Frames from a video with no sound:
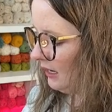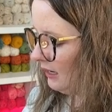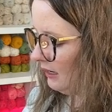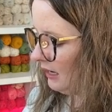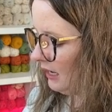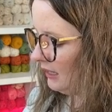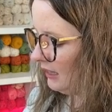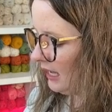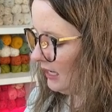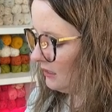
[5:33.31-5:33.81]

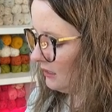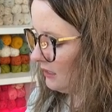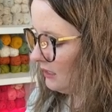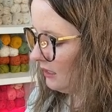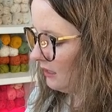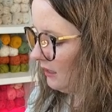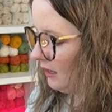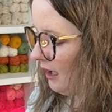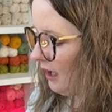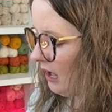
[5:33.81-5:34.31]
and that's,
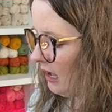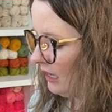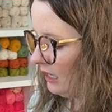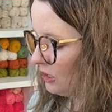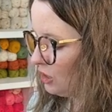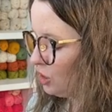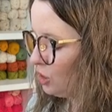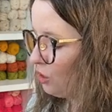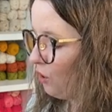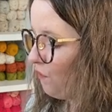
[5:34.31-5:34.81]

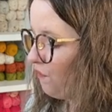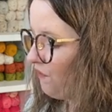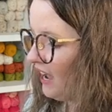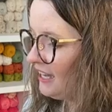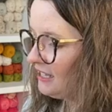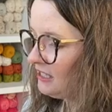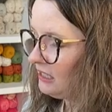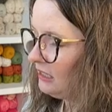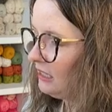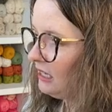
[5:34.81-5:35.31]
it's so
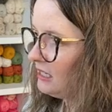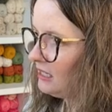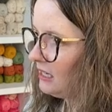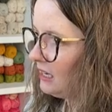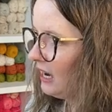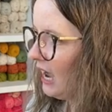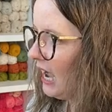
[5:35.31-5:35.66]
fast and easy.